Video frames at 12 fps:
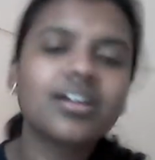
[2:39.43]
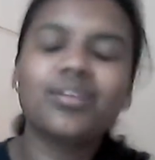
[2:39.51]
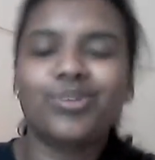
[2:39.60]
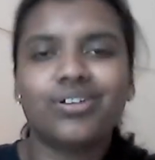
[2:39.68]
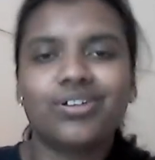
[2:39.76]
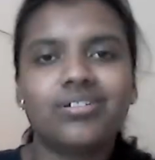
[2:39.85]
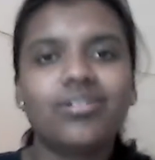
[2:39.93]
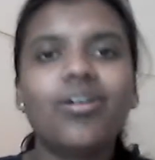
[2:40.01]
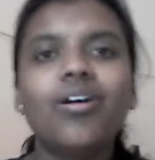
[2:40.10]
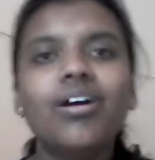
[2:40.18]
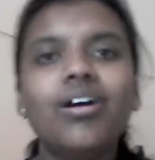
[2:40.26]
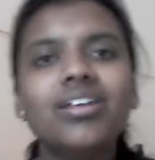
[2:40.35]
Come on.
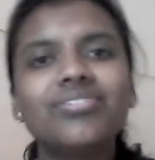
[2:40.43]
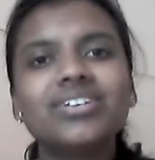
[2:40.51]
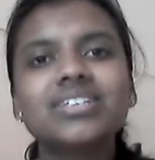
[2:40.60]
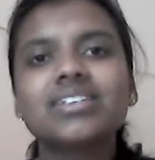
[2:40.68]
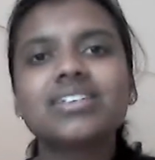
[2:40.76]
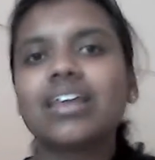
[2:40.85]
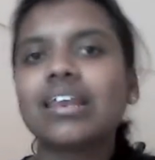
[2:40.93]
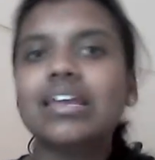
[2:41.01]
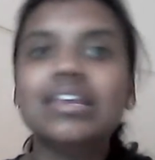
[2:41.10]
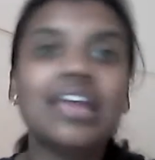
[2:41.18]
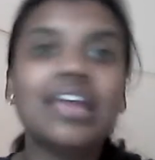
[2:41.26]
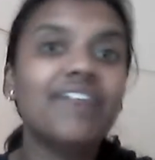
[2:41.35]
All of us write